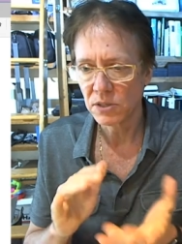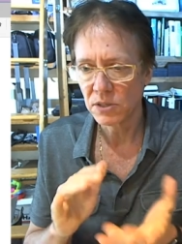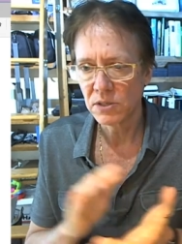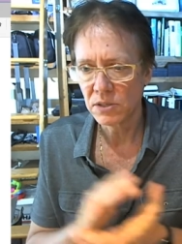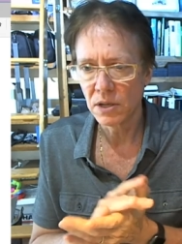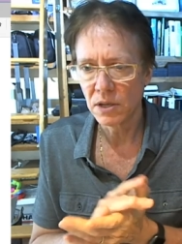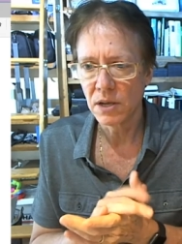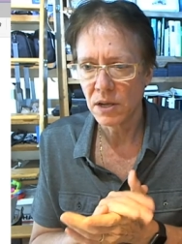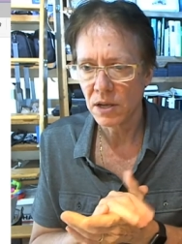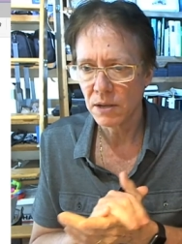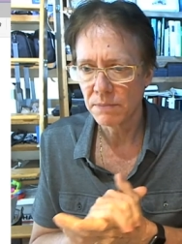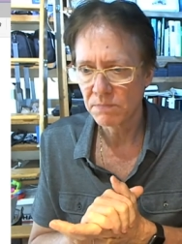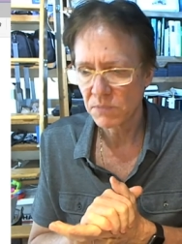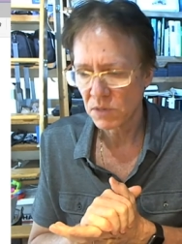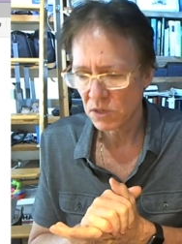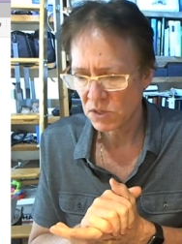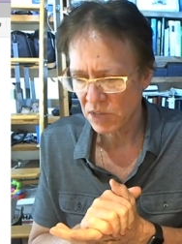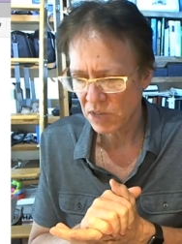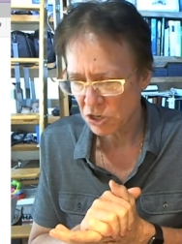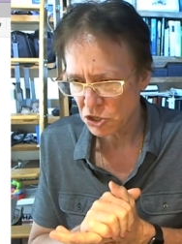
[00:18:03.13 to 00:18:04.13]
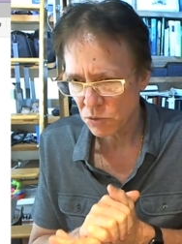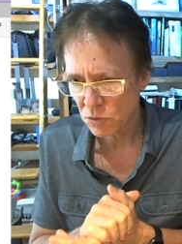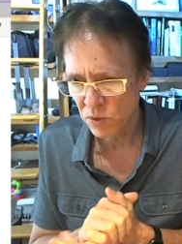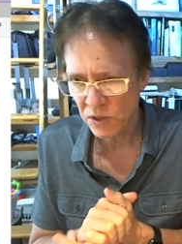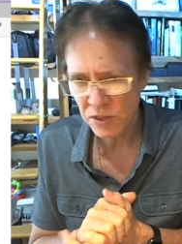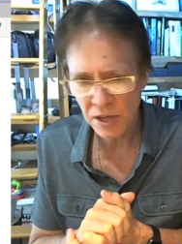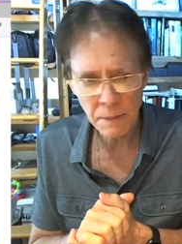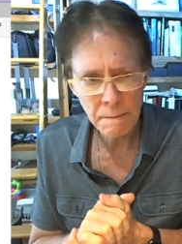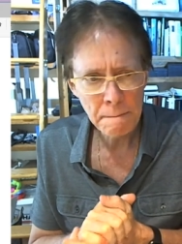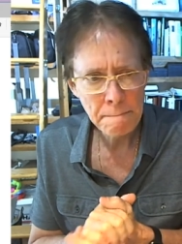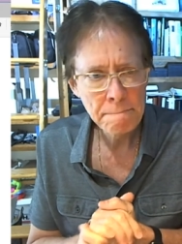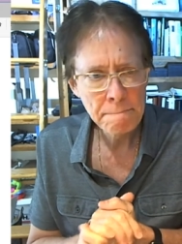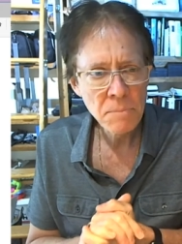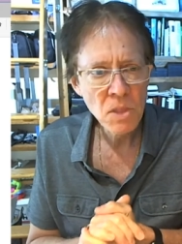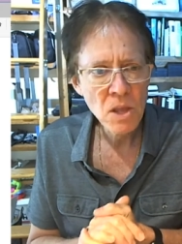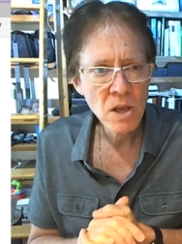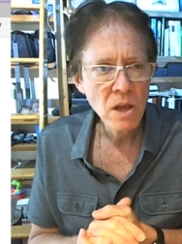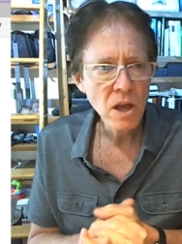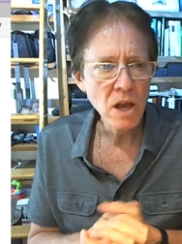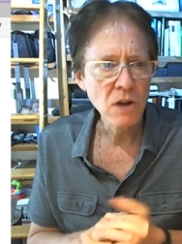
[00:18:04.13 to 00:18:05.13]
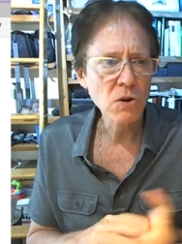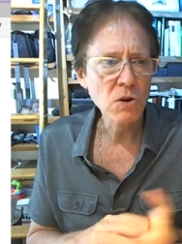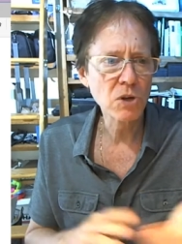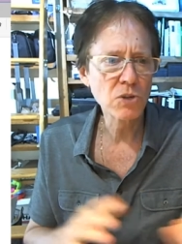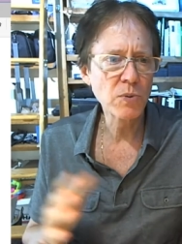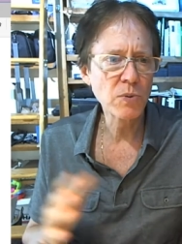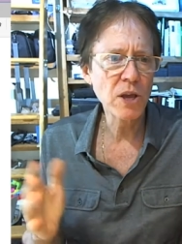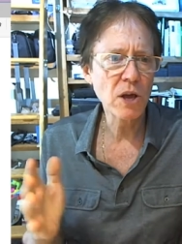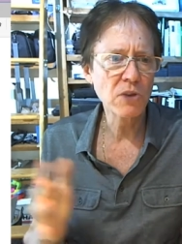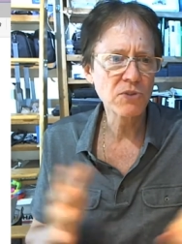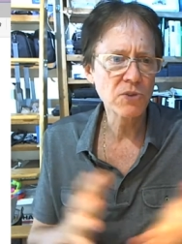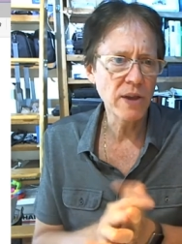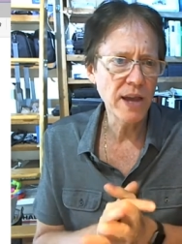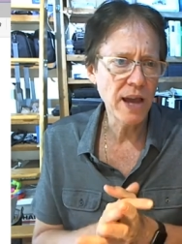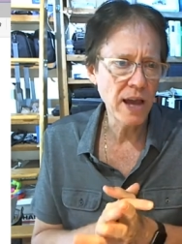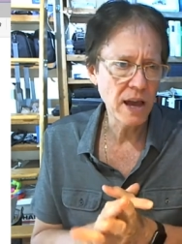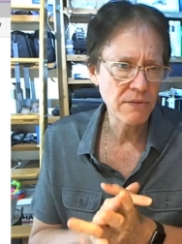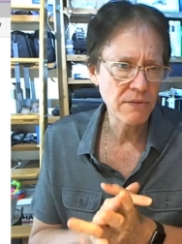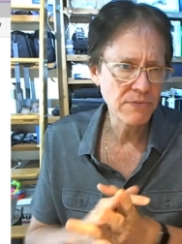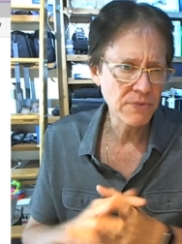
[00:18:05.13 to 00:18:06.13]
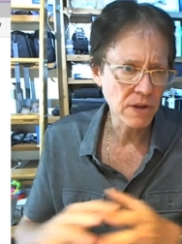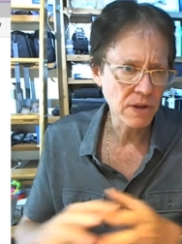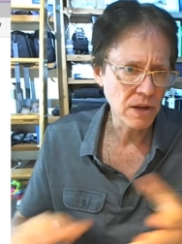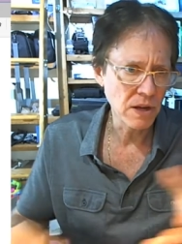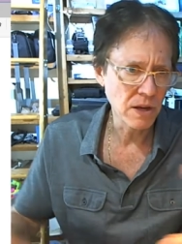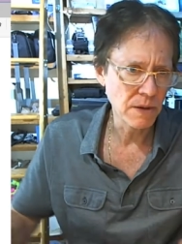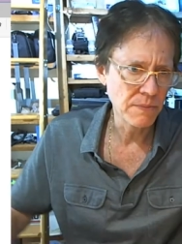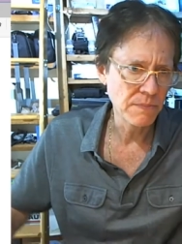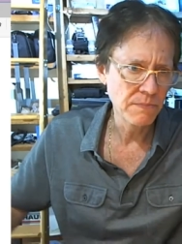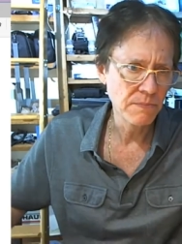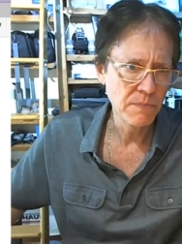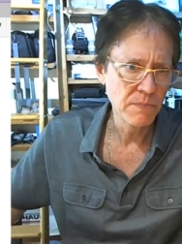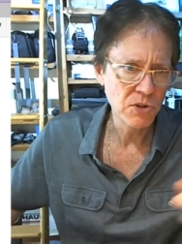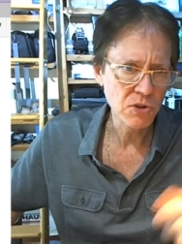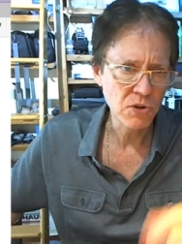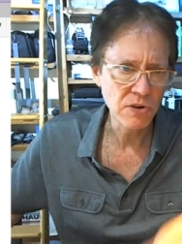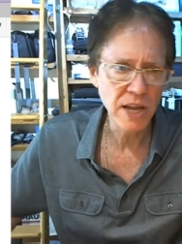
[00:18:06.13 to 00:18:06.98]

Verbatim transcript: uh, session with him. And of course, we also have uh, um, Mr.